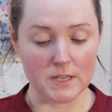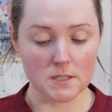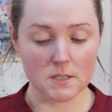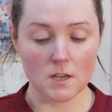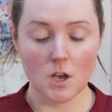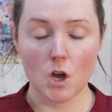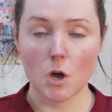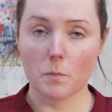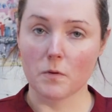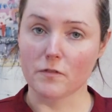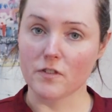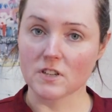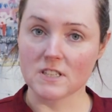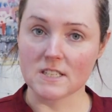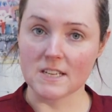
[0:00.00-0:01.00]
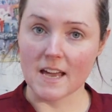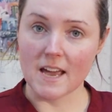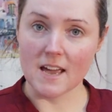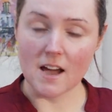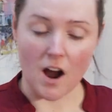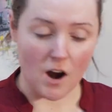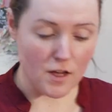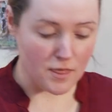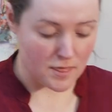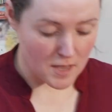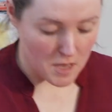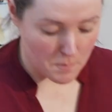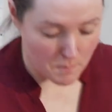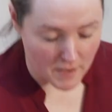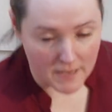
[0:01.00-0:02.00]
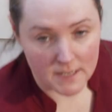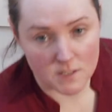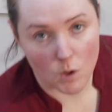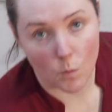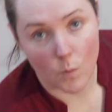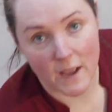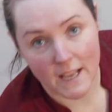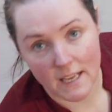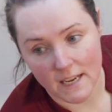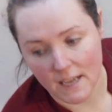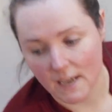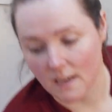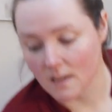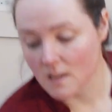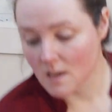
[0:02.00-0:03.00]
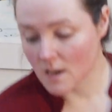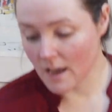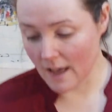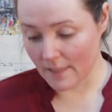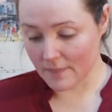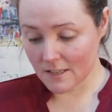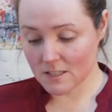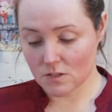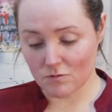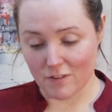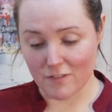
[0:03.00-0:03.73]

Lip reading: piece. But for today, our theme is awakening. And this